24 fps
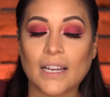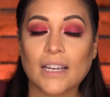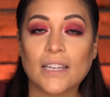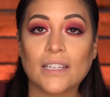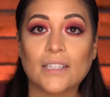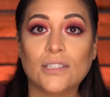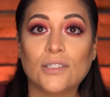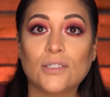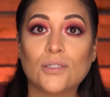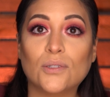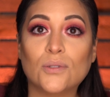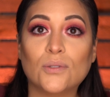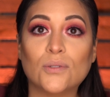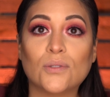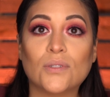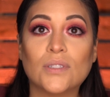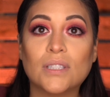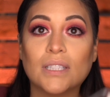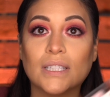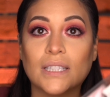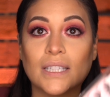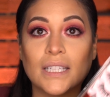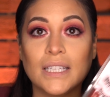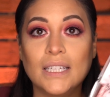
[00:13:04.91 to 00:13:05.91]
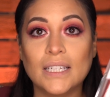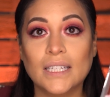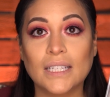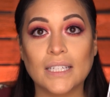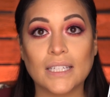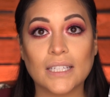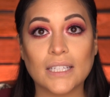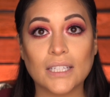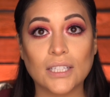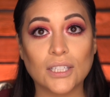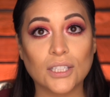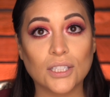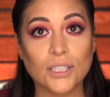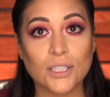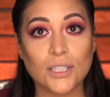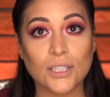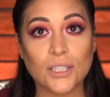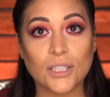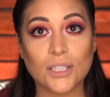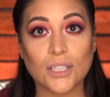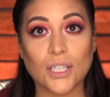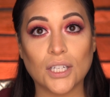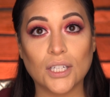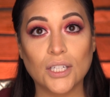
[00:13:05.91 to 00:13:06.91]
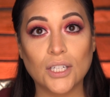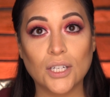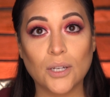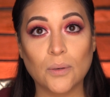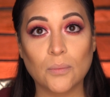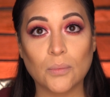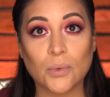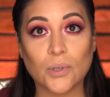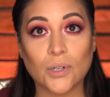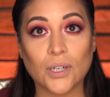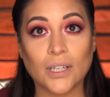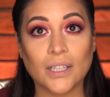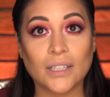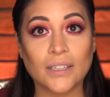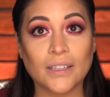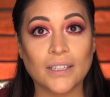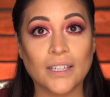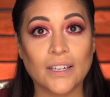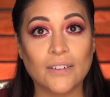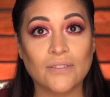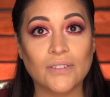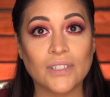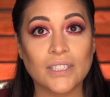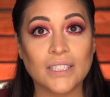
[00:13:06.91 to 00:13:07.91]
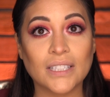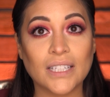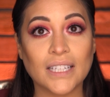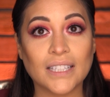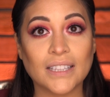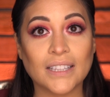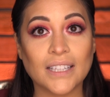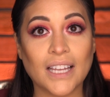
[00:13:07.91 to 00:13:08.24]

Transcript: I used the Kiss number 11